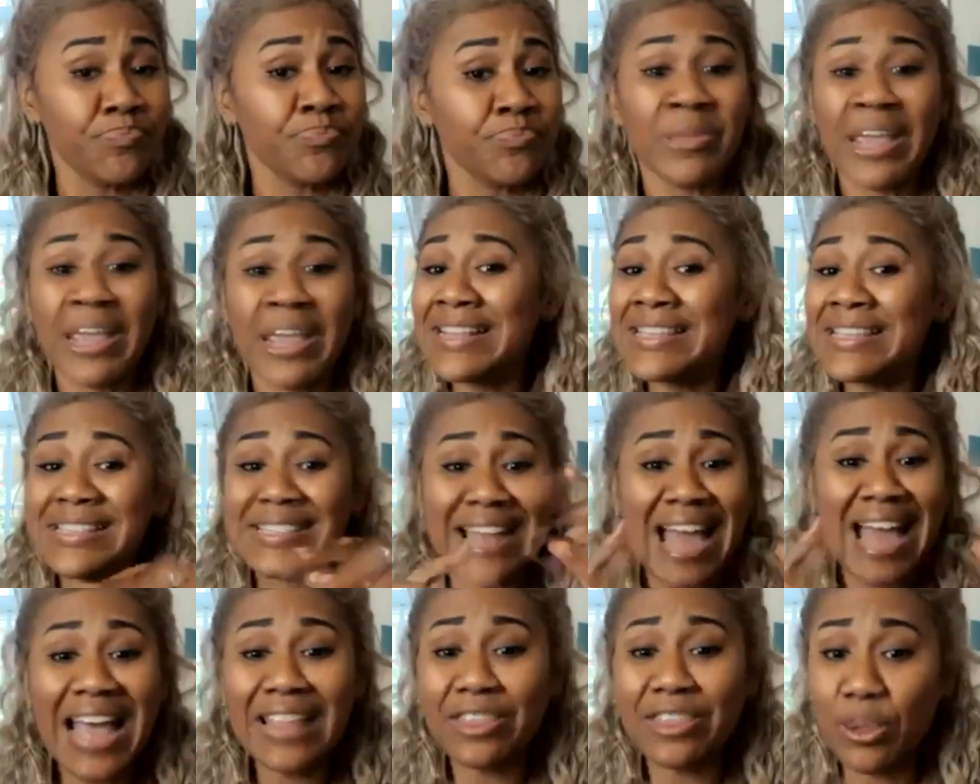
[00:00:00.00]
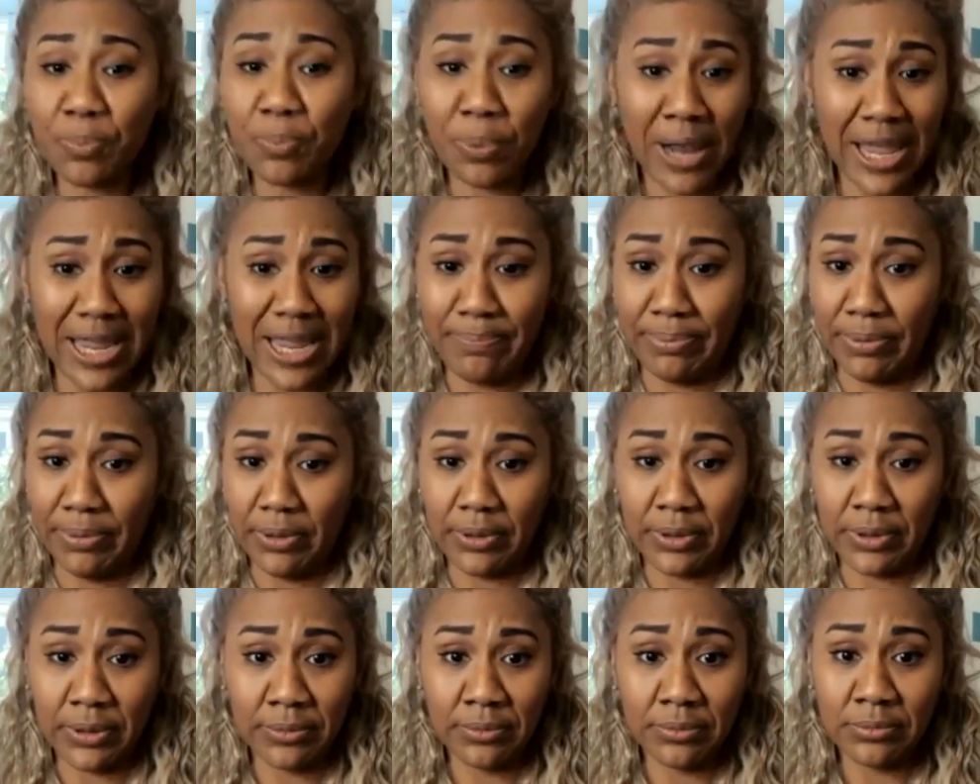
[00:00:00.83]
It's not the playbook,
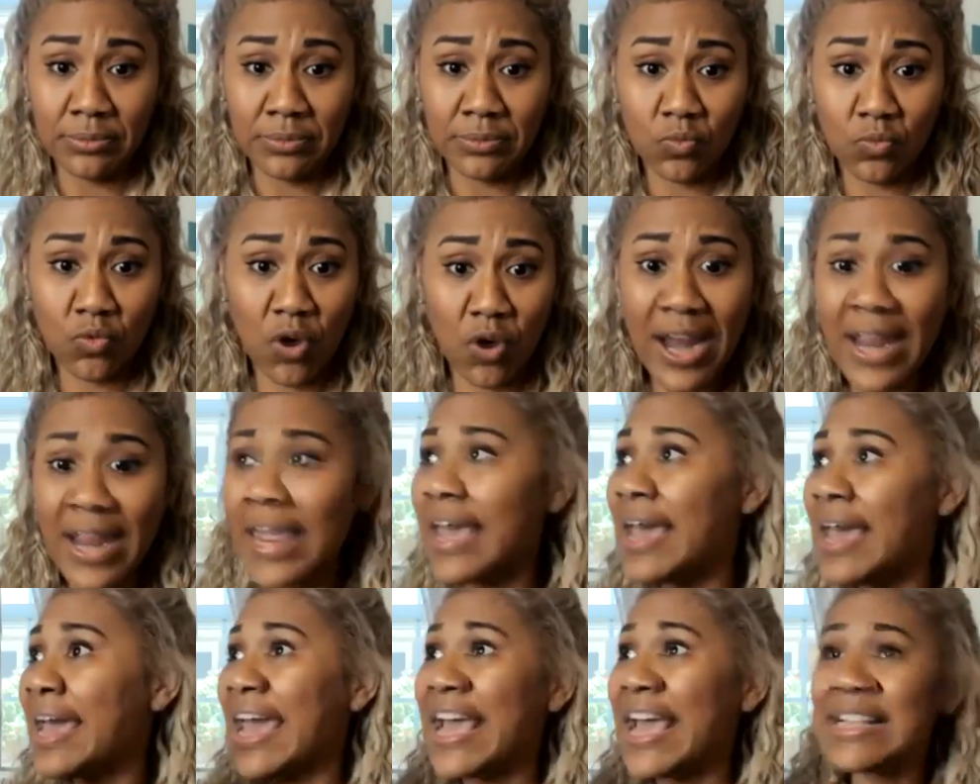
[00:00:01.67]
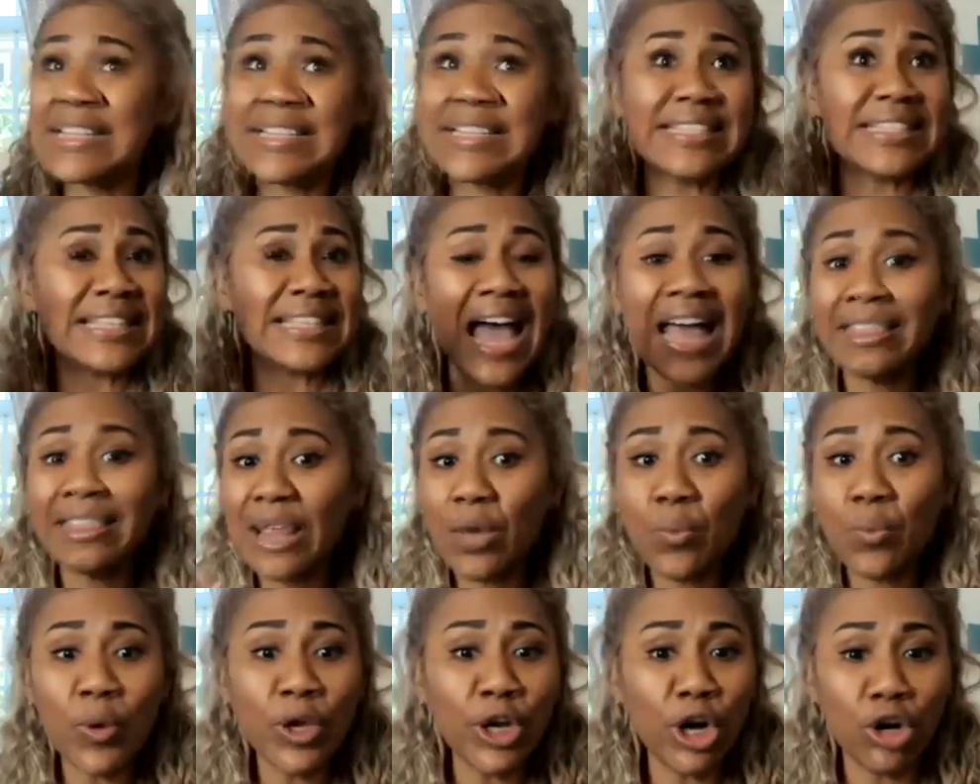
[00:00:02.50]
right? It's not that
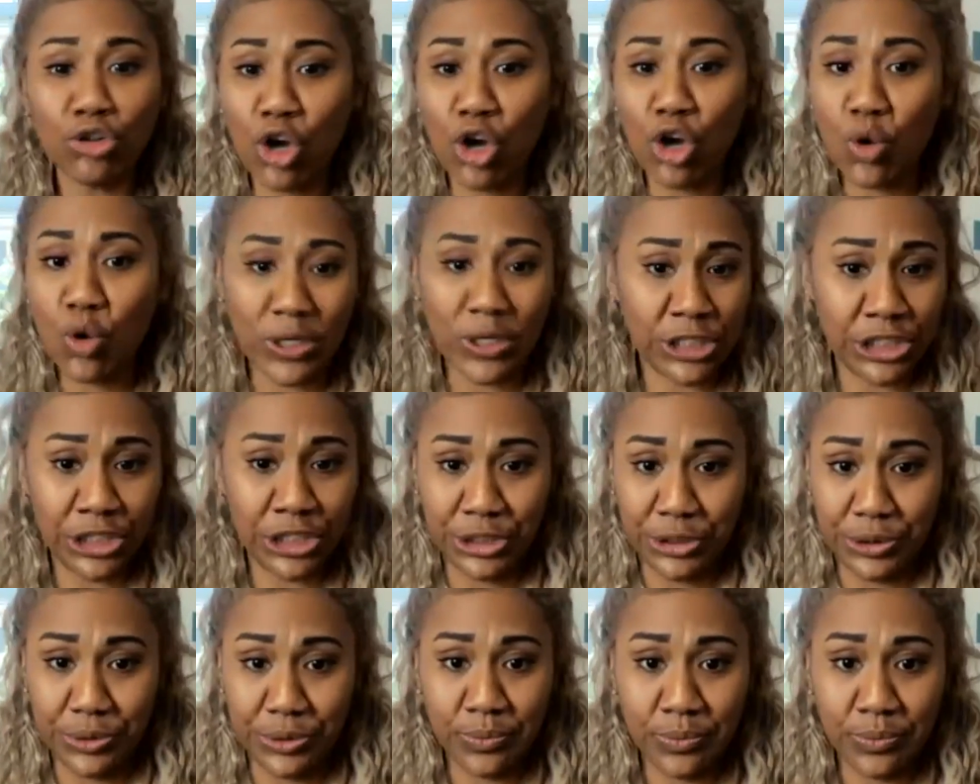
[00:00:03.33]
we don't know what to do.